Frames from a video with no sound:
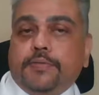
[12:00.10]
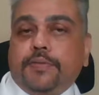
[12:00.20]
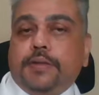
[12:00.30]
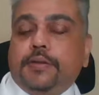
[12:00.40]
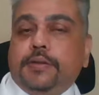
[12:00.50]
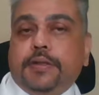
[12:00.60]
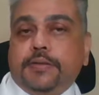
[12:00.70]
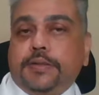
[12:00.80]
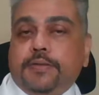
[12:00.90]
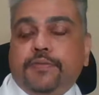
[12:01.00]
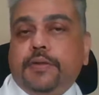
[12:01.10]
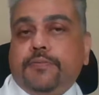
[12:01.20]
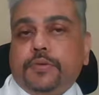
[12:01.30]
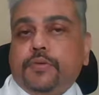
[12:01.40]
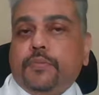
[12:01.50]
certify that they are safe
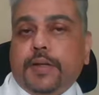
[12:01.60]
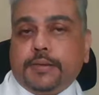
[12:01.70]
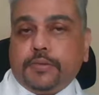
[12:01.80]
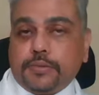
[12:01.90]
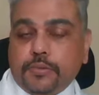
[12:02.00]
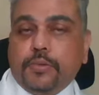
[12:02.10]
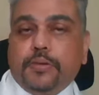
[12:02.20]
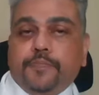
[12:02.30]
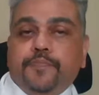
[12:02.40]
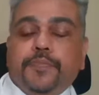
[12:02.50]
enough to go back to school.